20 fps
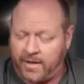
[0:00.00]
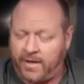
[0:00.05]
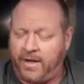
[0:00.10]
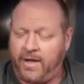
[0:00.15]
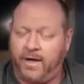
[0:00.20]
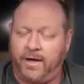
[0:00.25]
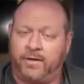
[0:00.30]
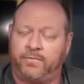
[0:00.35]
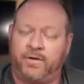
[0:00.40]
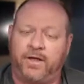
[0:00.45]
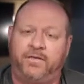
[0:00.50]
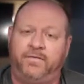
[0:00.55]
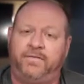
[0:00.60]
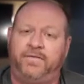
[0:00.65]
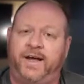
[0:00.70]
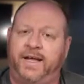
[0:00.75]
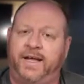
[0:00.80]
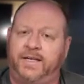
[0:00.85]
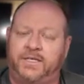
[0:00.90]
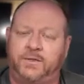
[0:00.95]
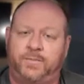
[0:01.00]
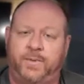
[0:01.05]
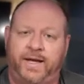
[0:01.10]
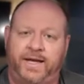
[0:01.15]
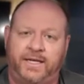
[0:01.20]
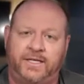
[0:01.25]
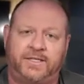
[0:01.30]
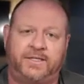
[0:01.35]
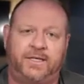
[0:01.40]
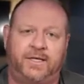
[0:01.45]
in a confined
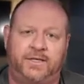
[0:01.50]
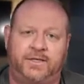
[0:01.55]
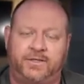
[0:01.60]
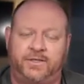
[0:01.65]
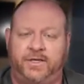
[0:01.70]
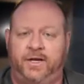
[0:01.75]
space that's